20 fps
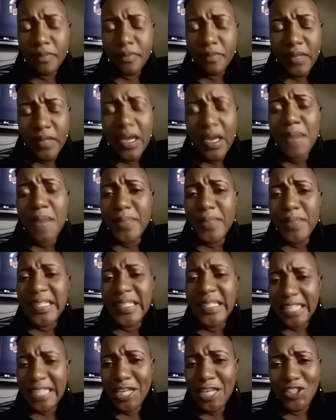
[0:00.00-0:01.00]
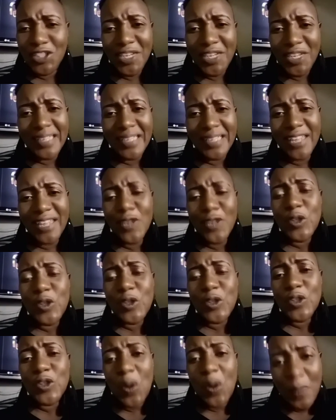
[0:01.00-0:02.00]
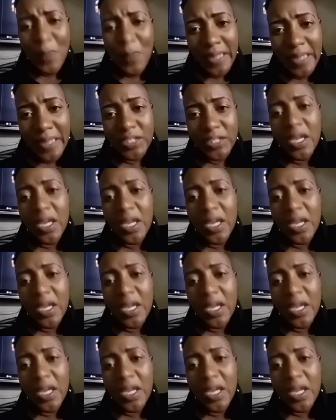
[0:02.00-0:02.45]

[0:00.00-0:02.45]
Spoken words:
presentation. Thank you so much.